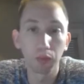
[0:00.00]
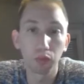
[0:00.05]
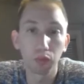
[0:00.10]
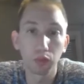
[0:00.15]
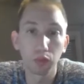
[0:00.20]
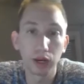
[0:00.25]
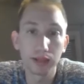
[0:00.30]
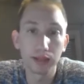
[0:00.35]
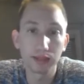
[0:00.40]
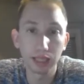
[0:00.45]

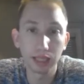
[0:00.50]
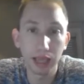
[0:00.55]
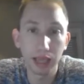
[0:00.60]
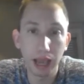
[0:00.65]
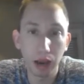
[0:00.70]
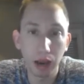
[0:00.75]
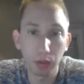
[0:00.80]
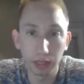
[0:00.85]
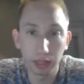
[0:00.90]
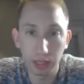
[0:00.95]
renting
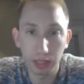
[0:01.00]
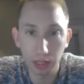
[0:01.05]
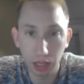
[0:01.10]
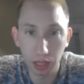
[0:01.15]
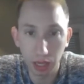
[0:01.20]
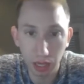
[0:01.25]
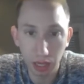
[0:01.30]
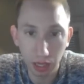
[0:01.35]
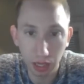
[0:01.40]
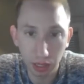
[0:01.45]
out,
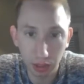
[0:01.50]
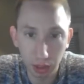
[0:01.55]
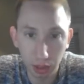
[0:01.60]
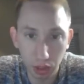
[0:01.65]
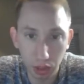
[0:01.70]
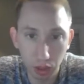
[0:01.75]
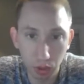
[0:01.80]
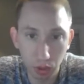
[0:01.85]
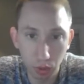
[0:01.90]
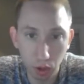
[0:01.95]

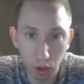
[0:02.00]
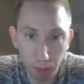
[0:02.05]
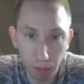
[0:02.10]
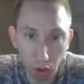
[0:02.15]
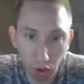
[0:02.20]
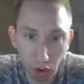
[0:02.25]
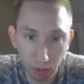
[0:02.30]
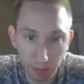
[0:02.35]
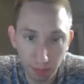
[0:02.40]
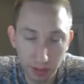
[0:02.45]

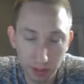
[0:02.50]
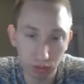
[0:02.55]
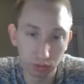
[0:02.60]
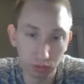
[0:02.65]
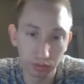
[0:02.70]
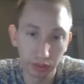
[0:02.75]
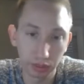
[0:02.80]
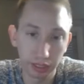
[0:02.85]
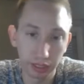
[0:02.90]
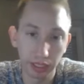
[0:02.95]
apartments
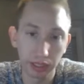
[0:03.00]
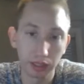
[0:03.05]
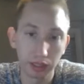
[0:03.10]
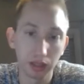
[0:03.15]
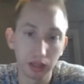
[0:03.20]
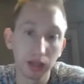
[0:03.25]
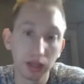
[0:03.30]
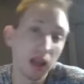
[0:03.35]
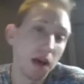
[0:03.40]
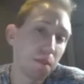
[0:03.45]
over here.